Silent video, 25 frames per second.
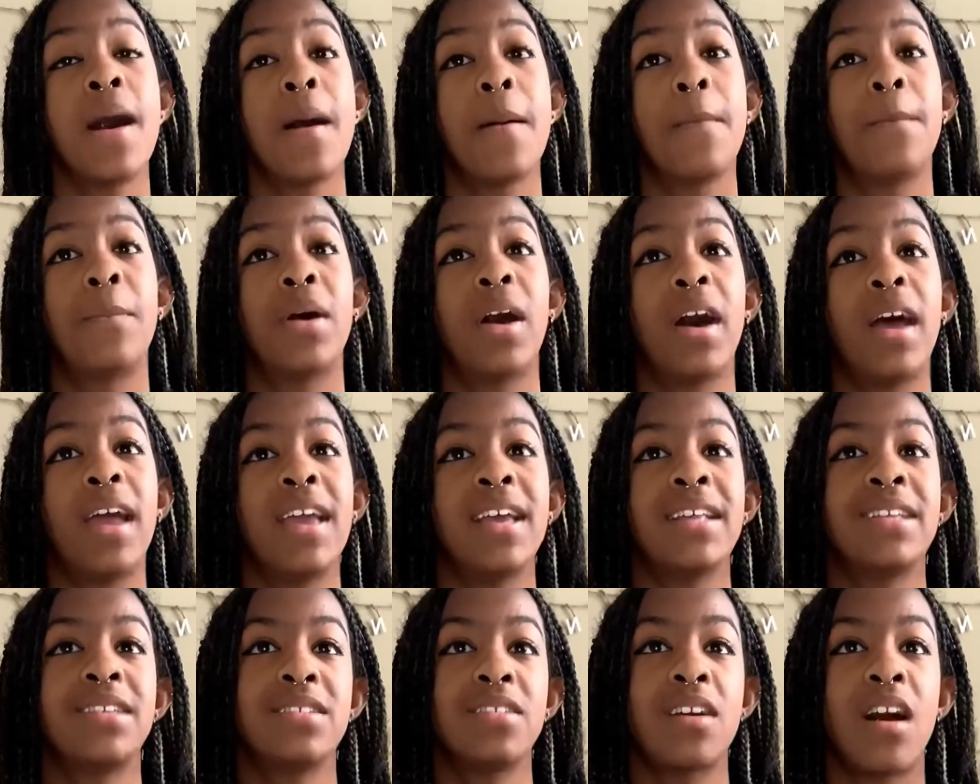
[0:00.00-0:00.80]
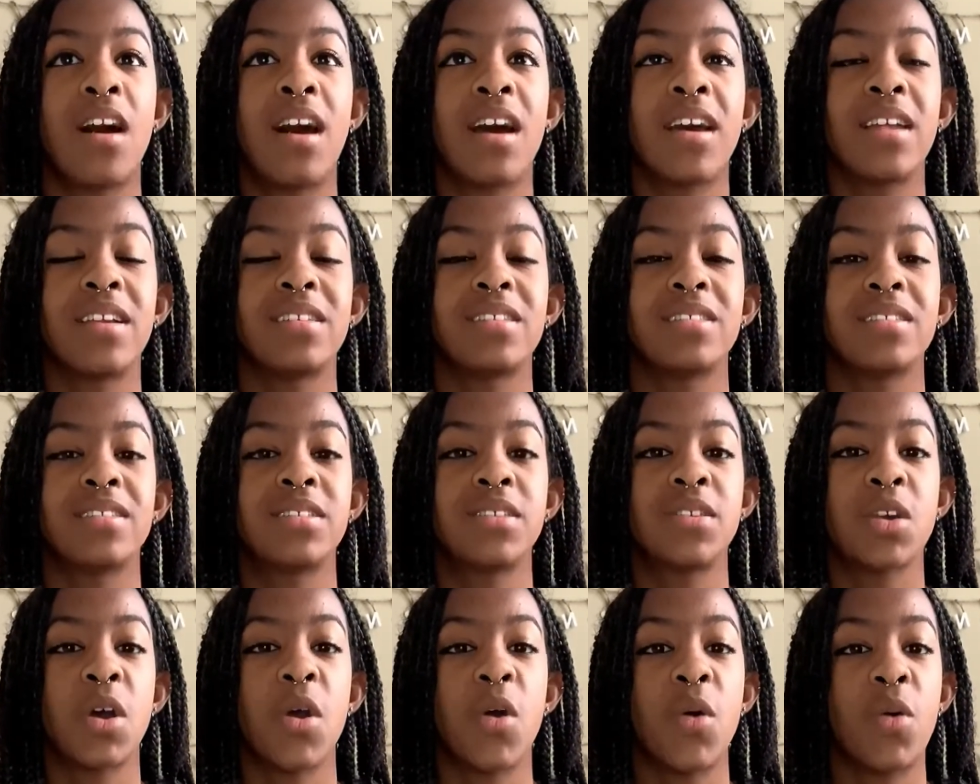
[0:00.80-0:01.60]
but it's not
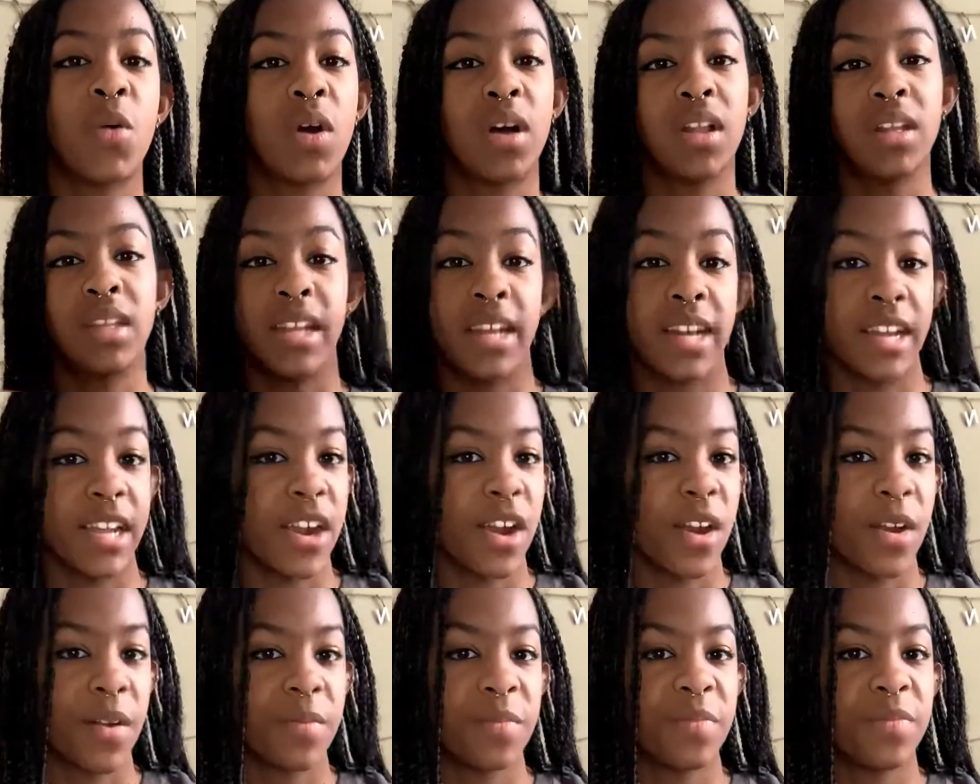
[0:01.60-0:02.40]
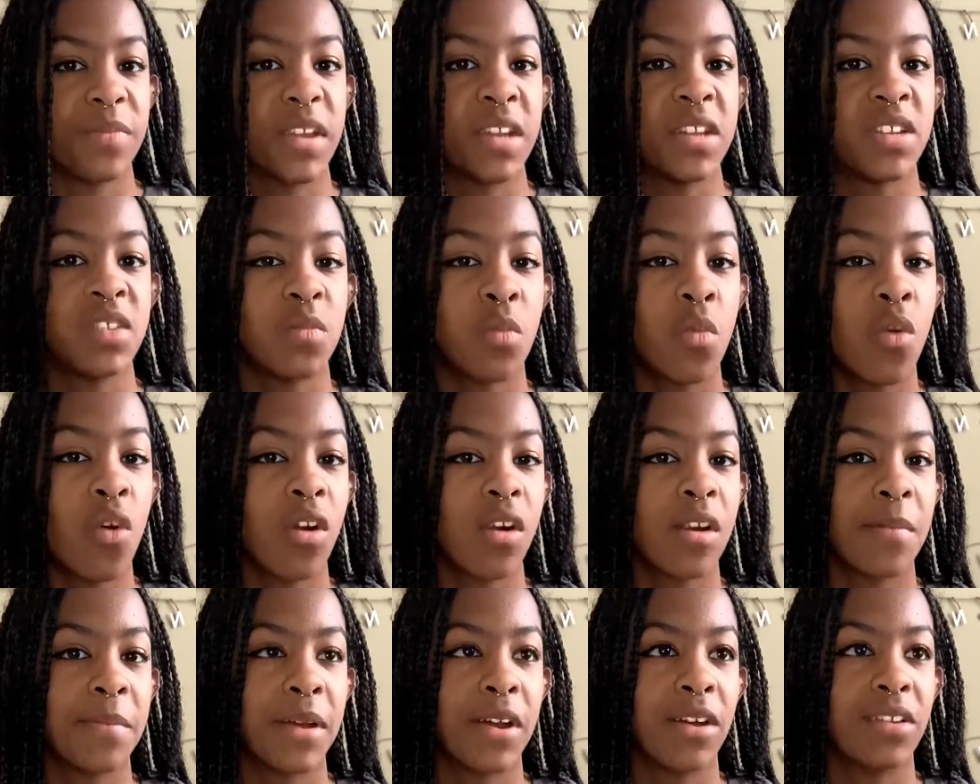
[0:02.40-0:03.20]
so linear. It's more
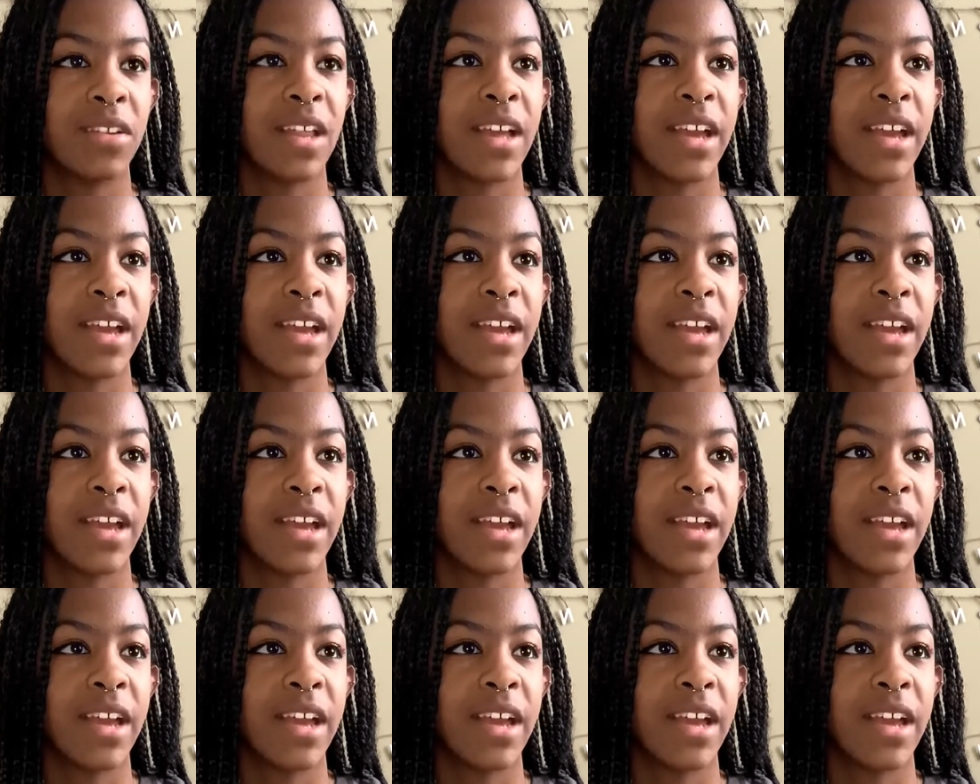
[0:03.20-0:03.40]
about